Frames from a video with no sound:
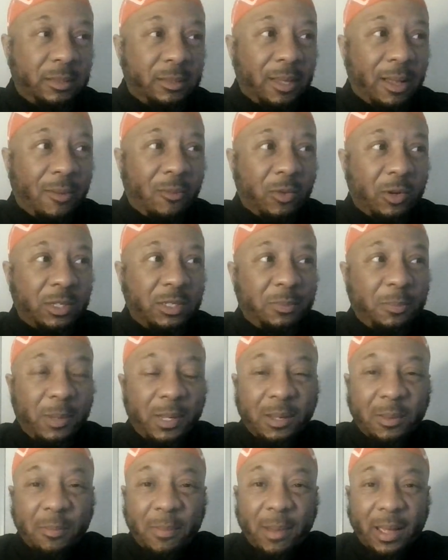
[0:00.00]
I want to
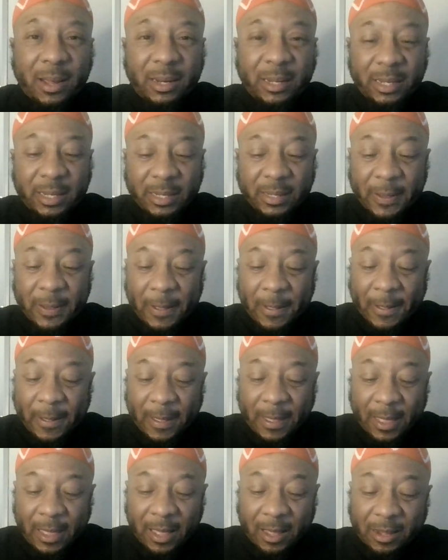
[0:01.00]
speak about a
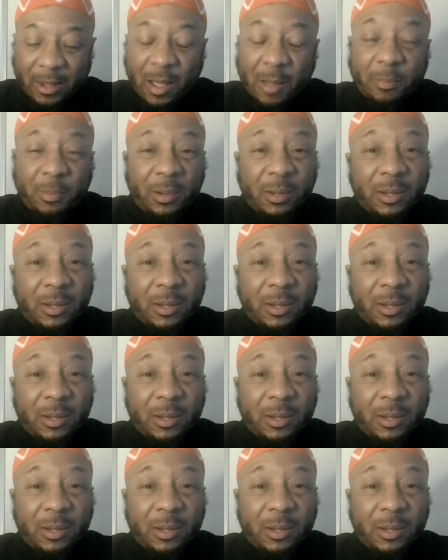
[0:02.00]
couple